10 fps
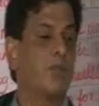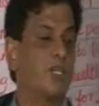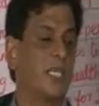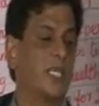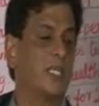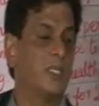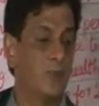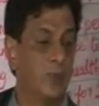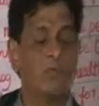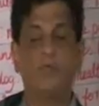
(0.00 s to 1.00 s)
project, the
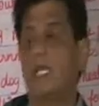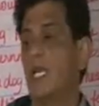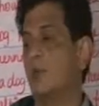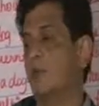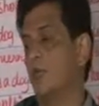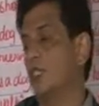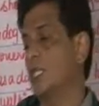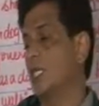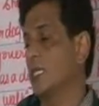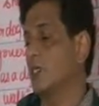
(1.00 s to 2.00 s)
old Veeranam
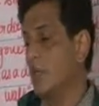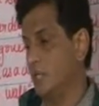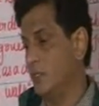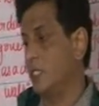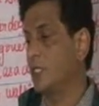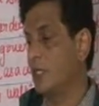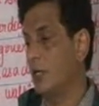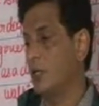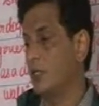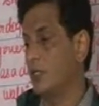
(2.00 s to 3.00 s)
project has gone to the
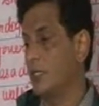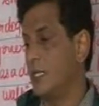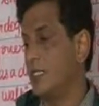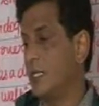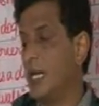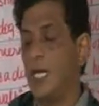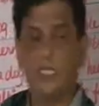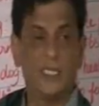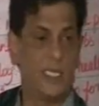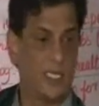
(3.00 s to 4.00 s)
dogs, right?
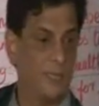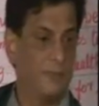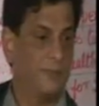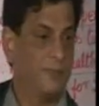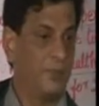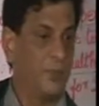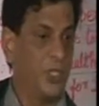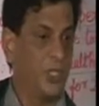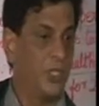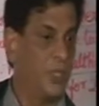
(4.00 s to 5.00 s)
Adarsh
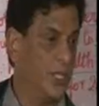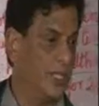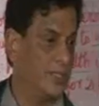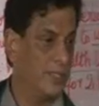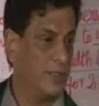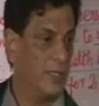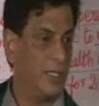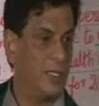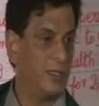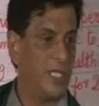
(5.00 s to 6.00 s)
issuing
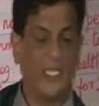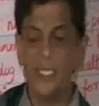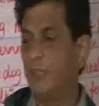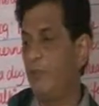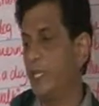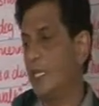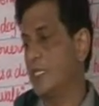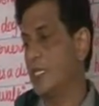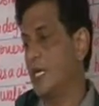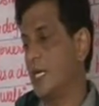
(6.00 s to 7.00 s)
the
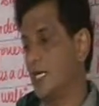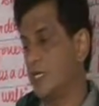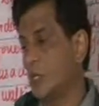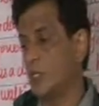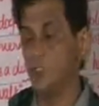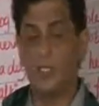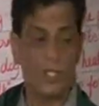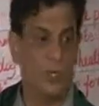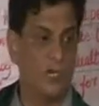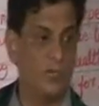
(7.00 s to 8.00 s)
identification card has gone to the
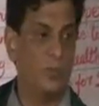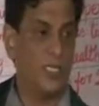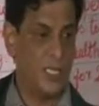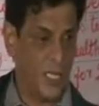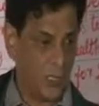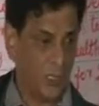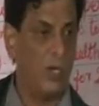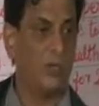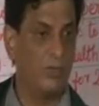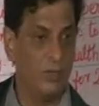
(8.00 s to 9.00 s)
dogs, means it has
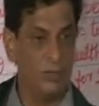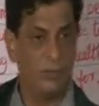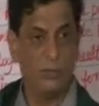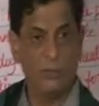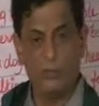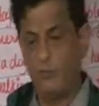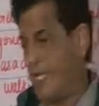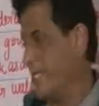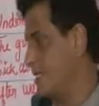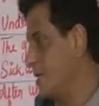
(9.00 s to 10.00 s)
gone to
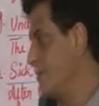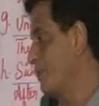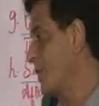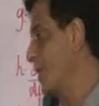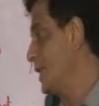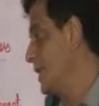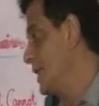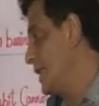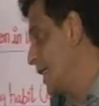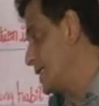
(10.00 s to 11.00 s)
waste.
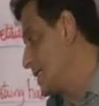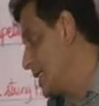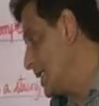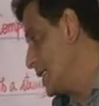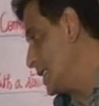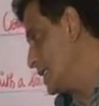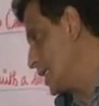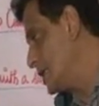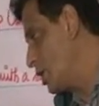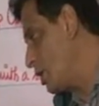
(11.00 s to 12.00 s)
Next, in
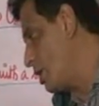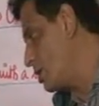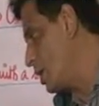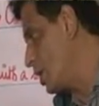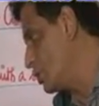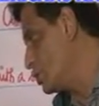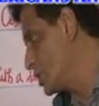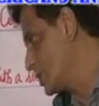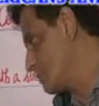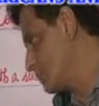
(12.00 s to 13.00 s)
the dog
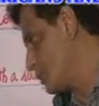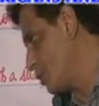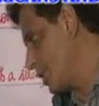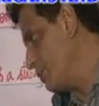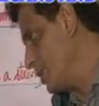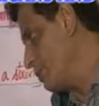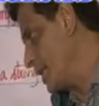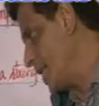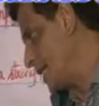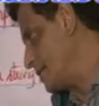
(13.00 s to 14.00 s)
house, what do you mean
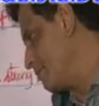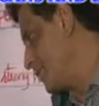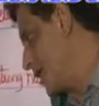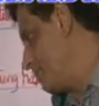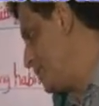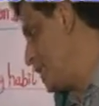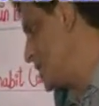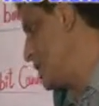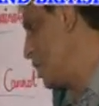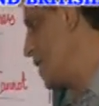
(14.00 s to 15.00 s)
by that? A
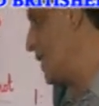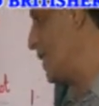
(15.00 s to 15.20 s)
person or a